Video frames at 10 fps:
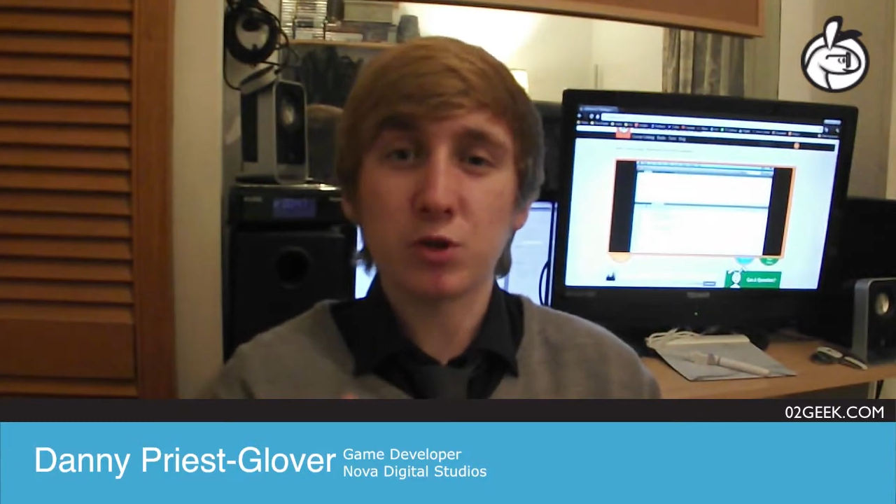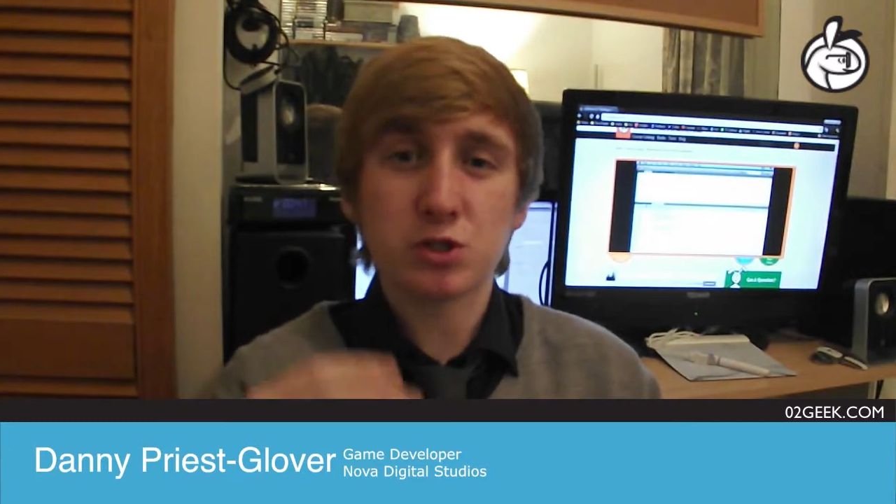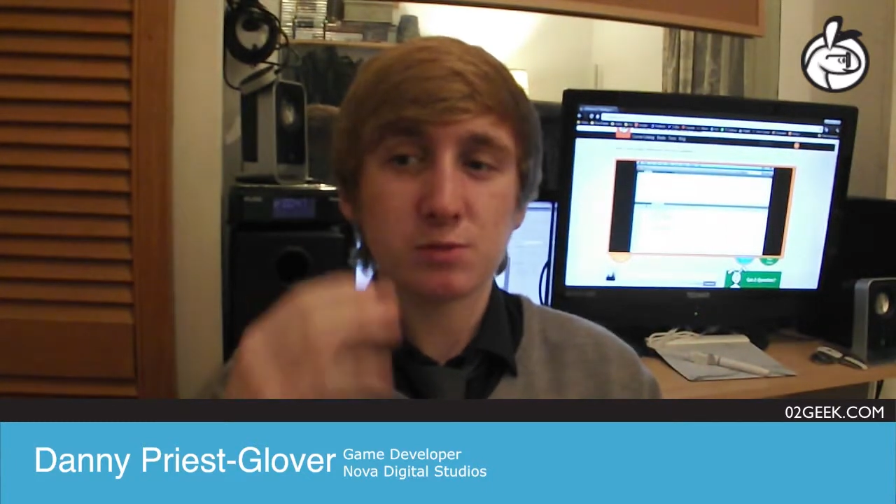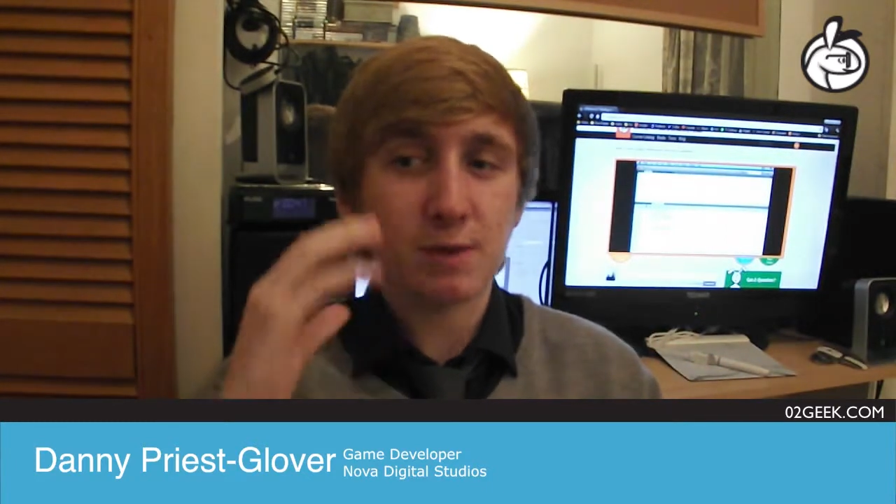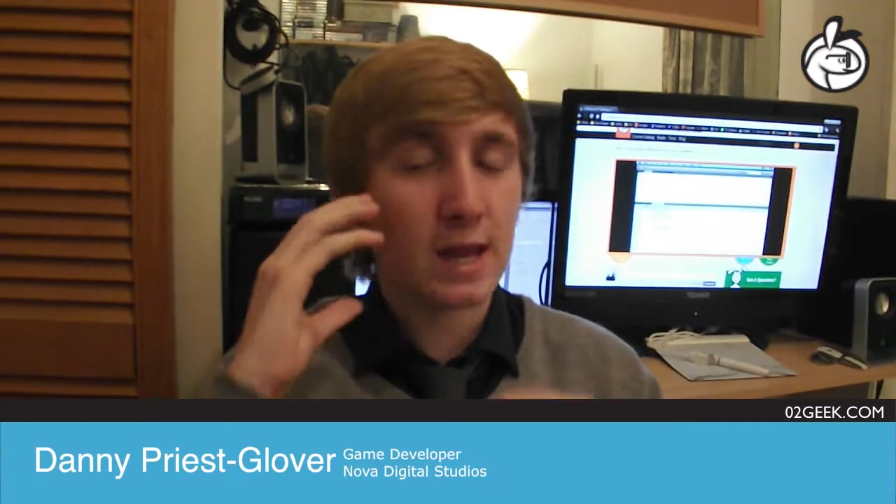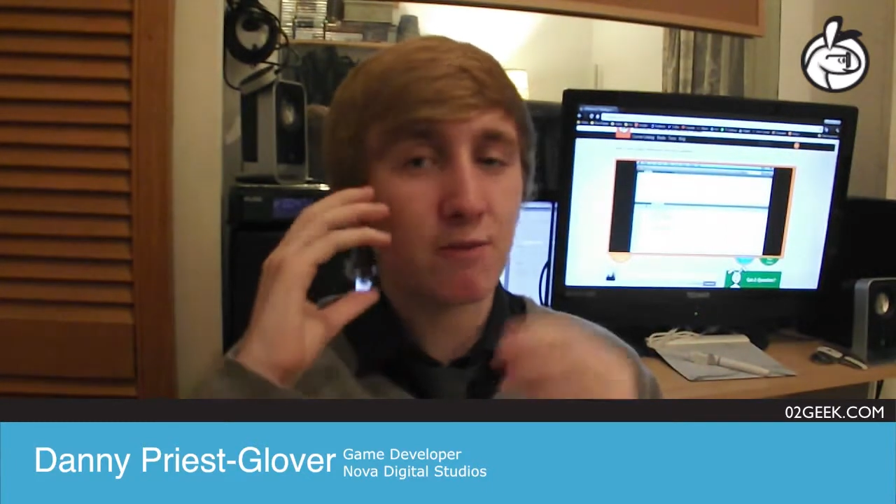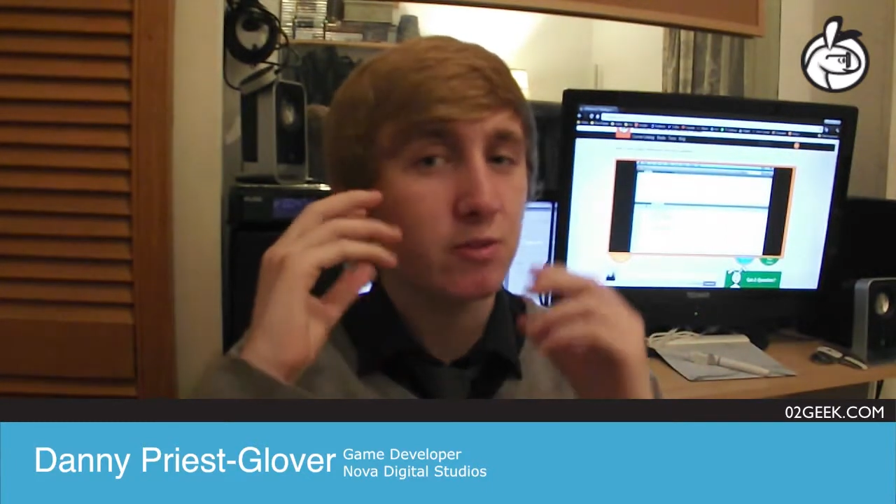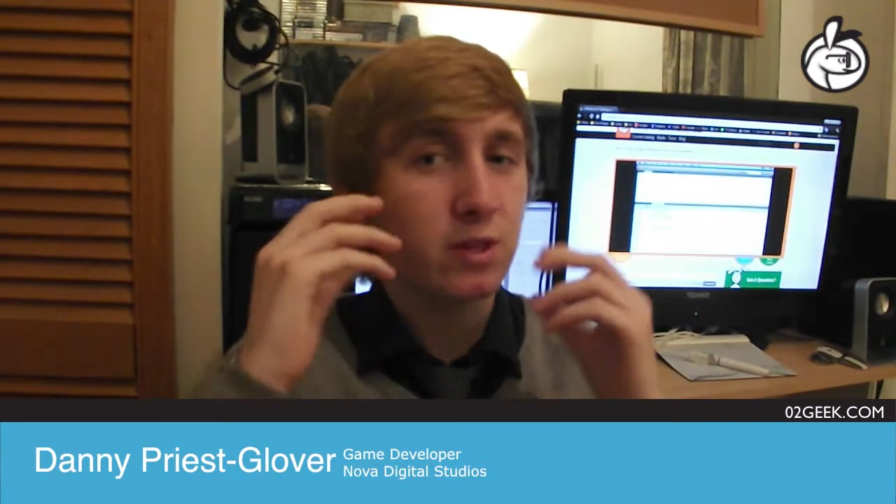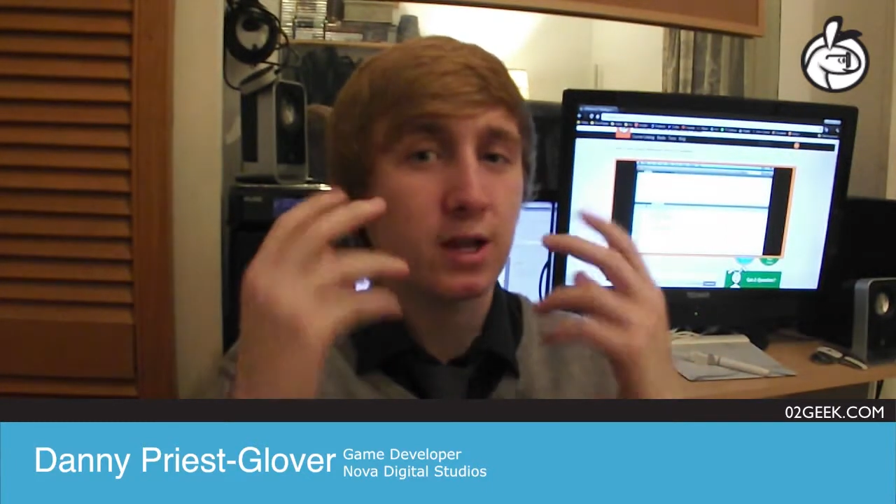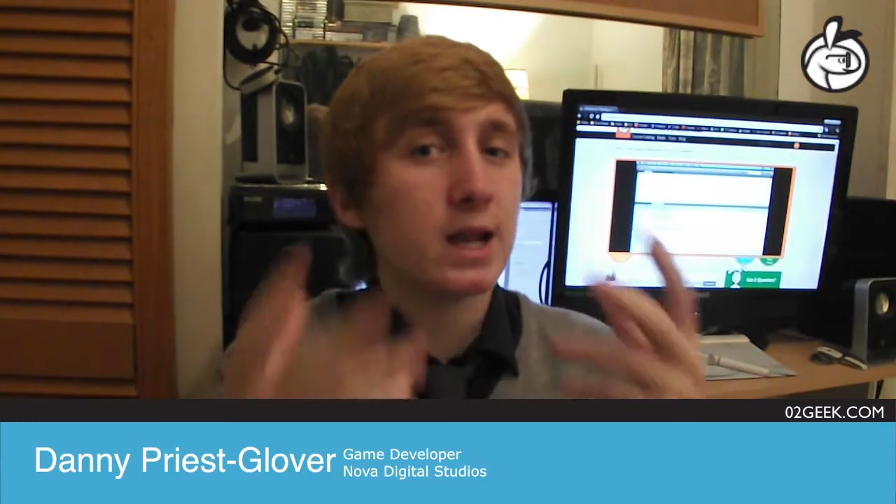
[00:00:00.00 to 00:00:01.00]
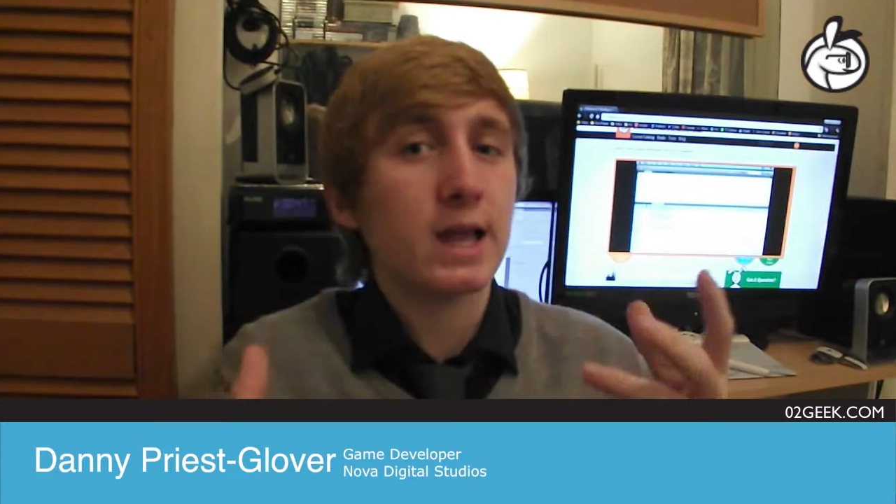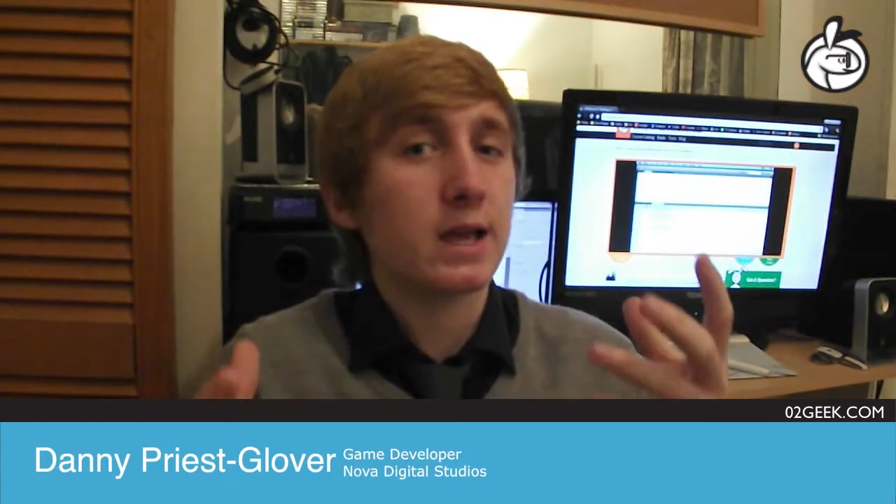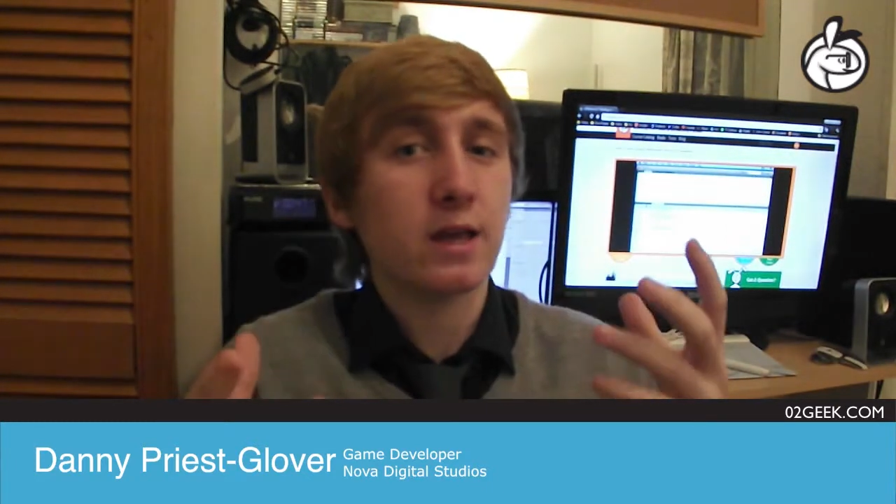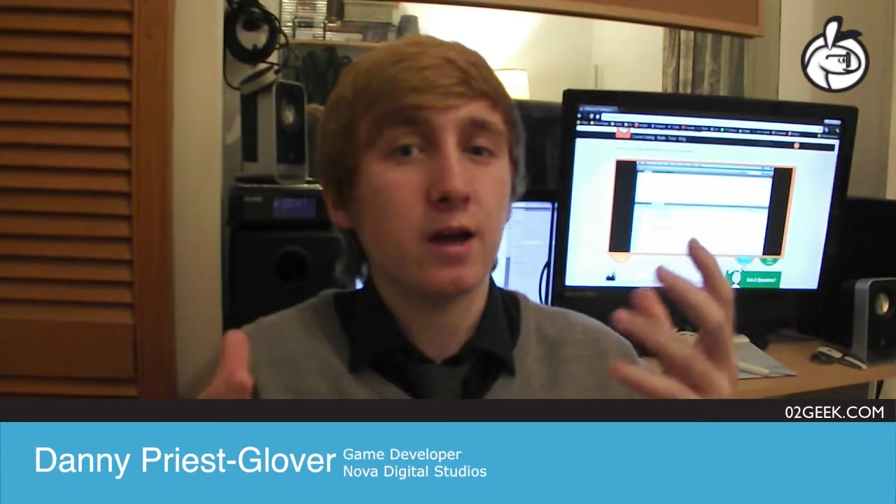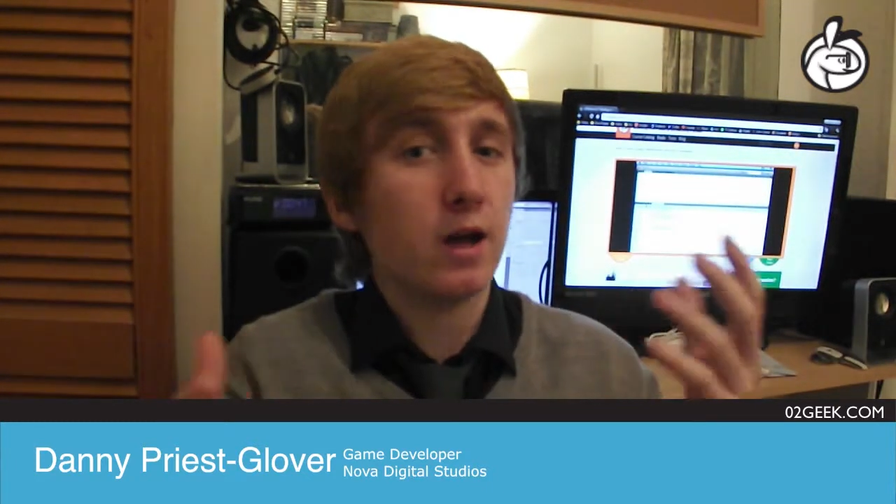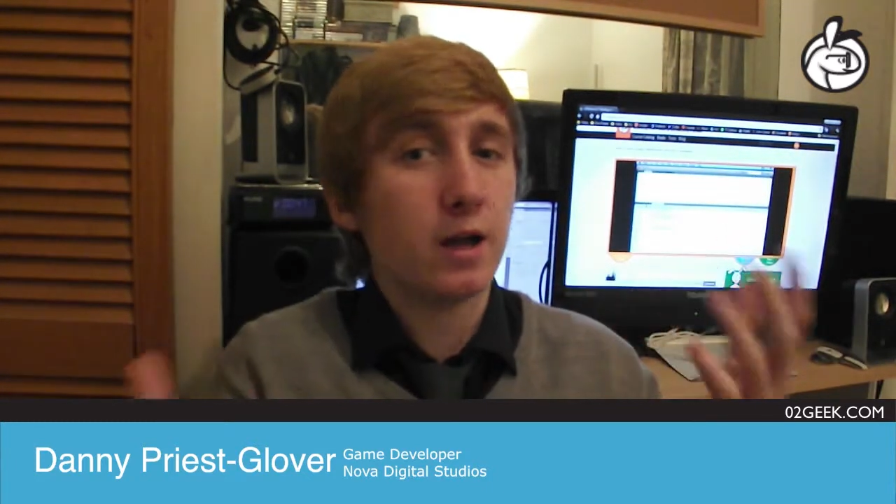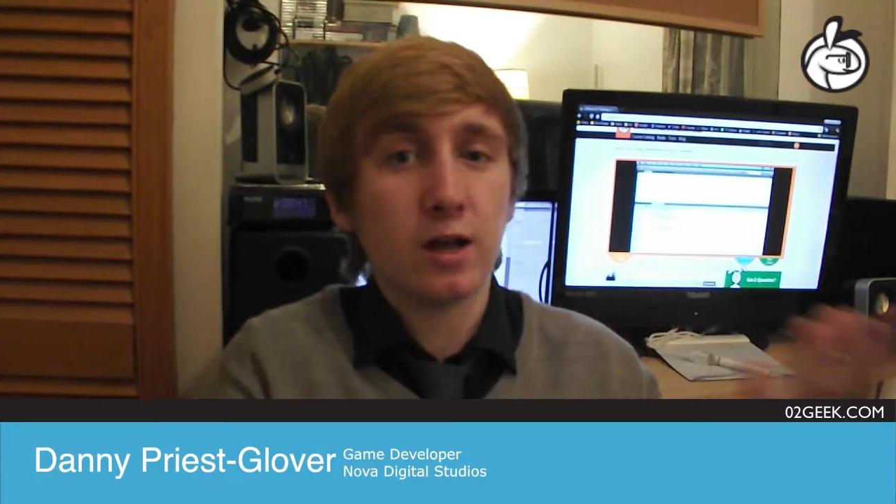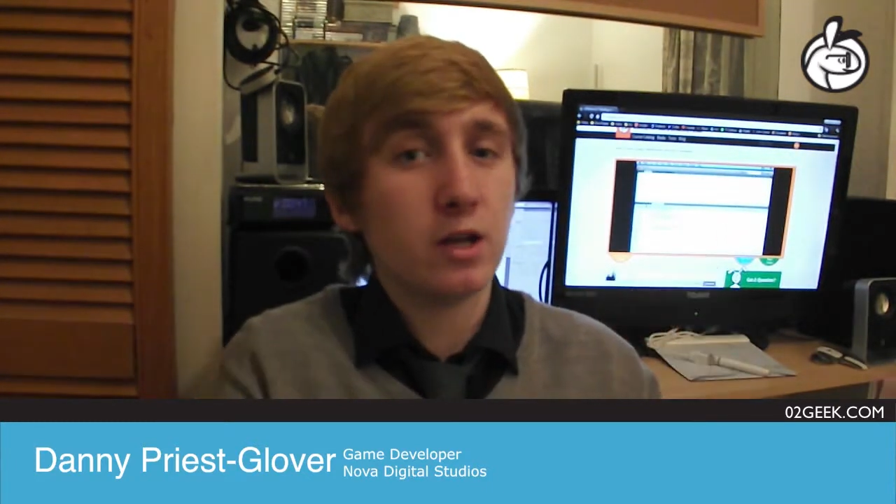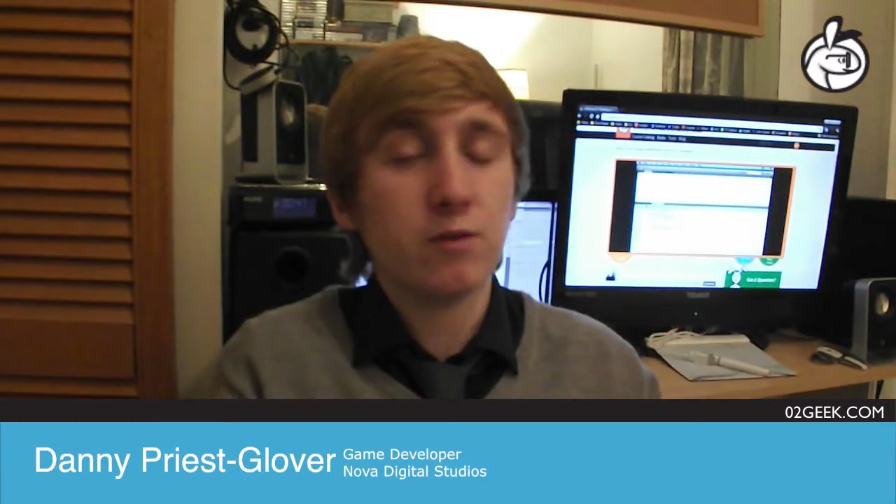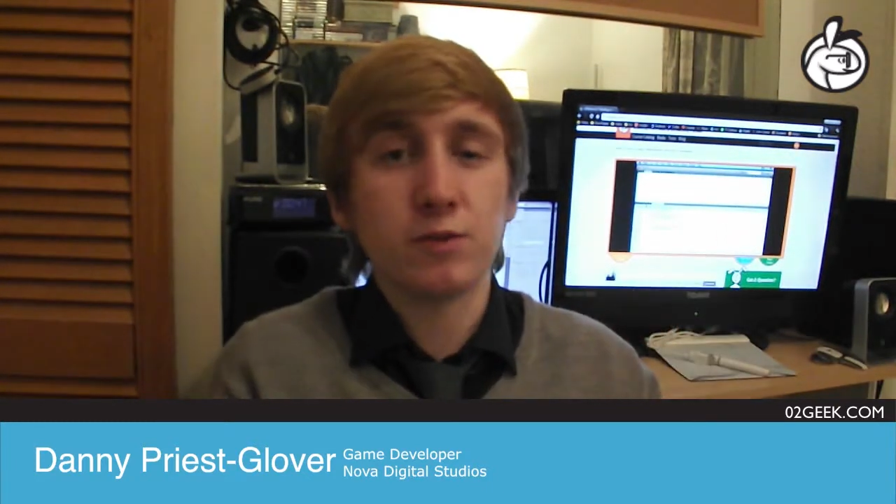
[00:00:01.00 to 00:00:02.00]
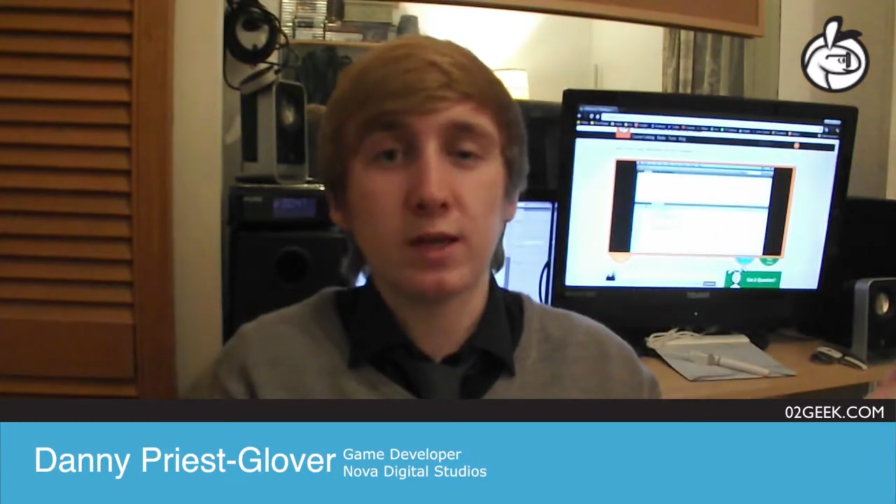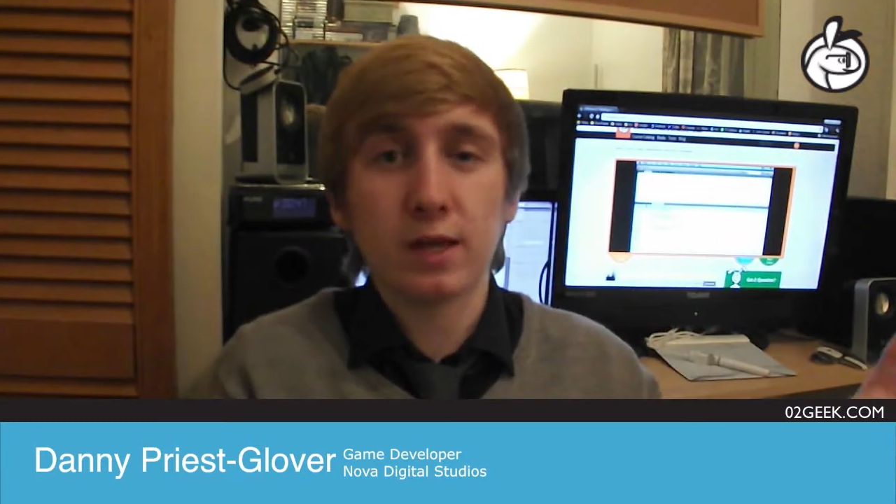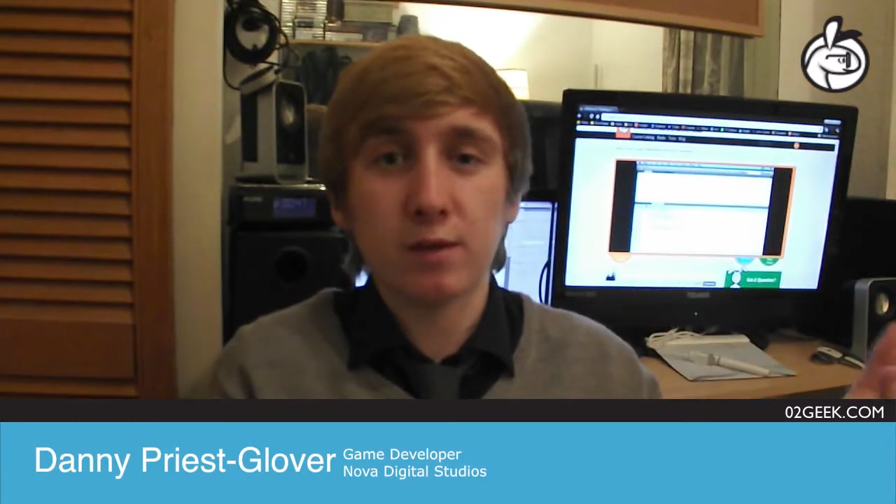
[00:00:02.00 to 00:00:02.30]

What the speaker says: which just made everything click. I loved it.